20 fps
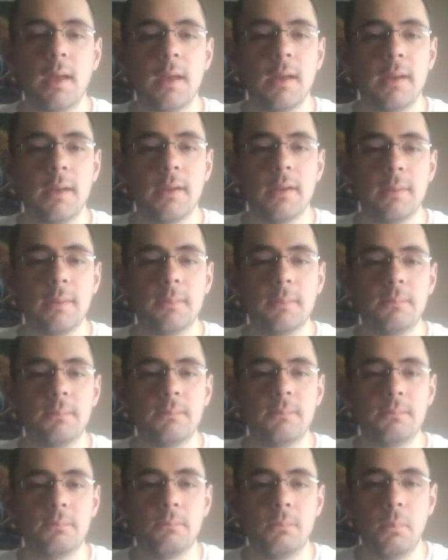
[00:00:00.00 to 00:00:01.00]

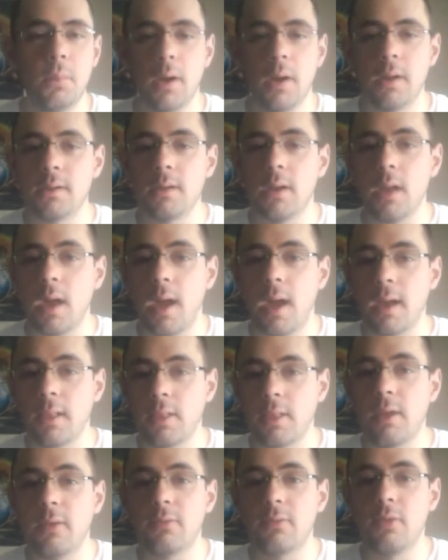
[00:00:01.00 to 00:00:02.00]
But I
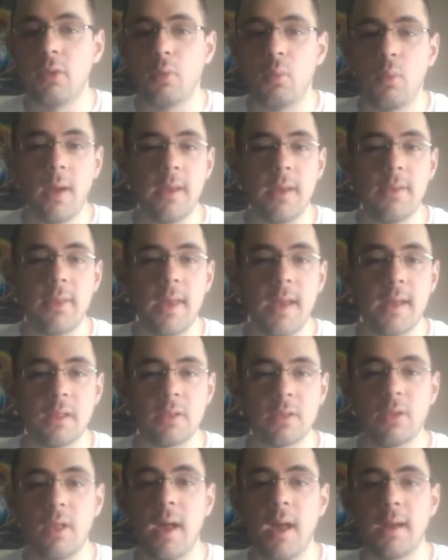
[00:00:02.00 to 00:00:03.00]
love the way
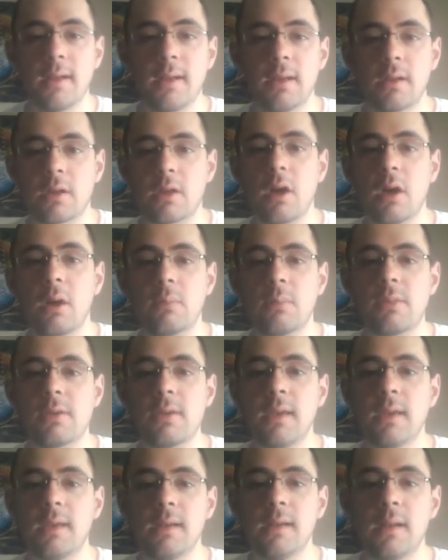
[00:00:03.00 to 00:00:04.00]
that Lana comes
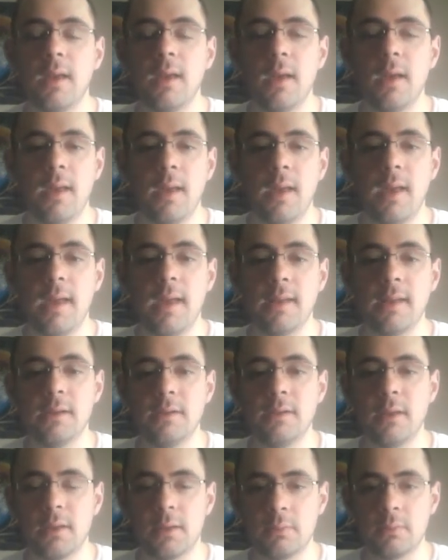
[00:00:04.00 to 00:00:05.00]
in
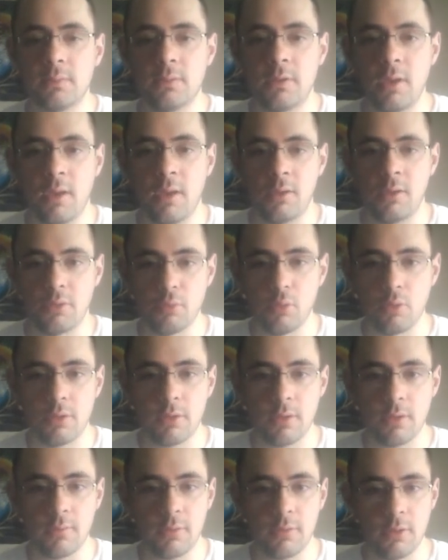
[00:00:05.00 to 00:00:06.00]
and tells
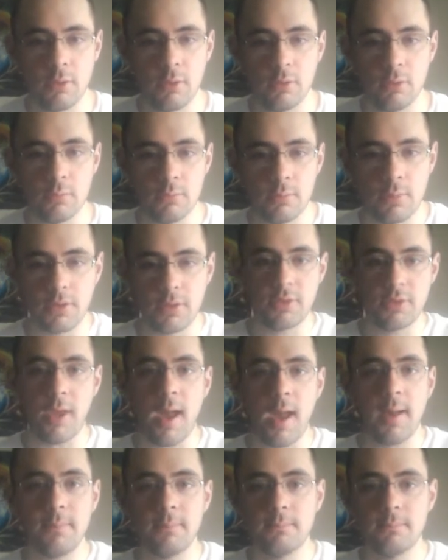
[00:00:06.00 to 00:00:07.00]
Rusev to
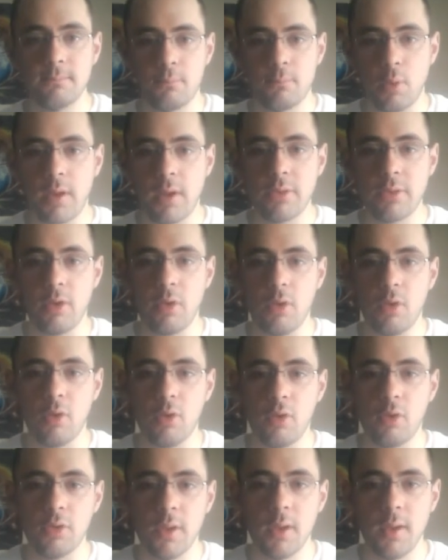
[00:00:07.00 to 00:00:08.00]
stop, break the
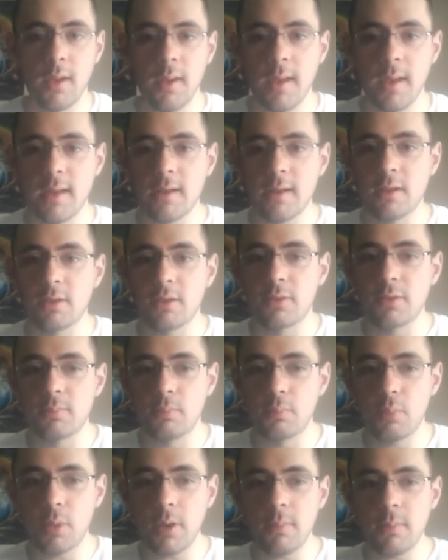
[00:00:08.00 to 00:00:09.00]
hold. And it's
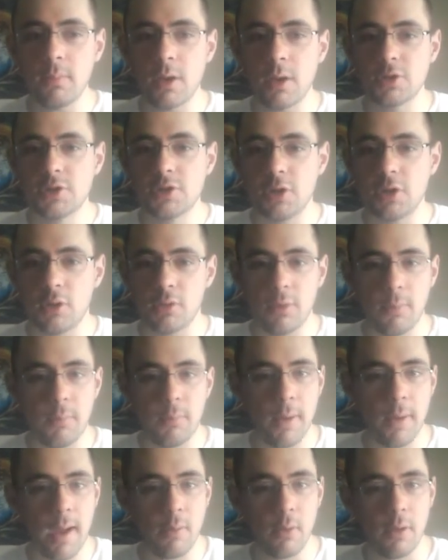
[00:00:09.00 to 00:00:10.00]
pretty much, the
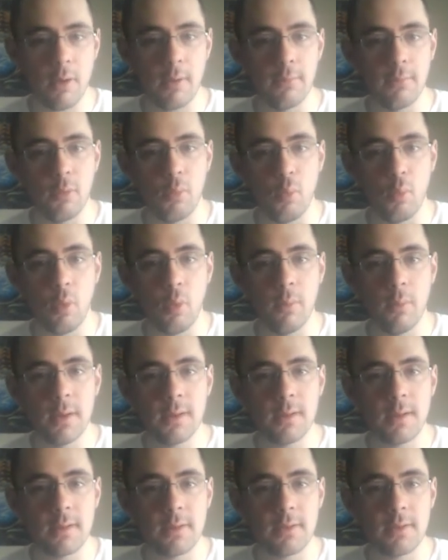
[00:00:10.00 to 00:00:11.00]
power of the
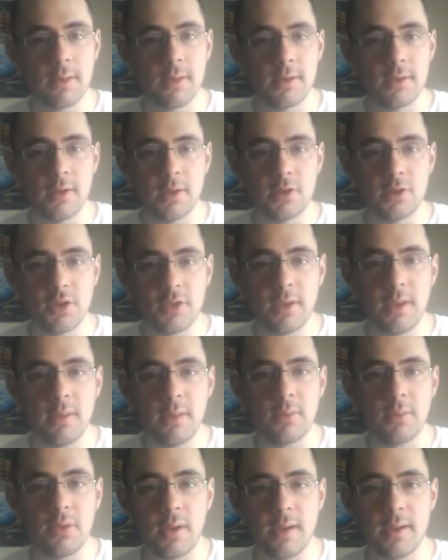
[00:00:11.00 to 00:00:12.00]
woman. It just
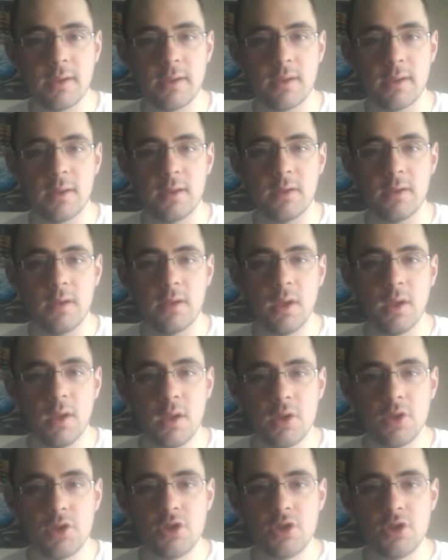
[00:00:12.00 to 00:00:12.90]
seems like she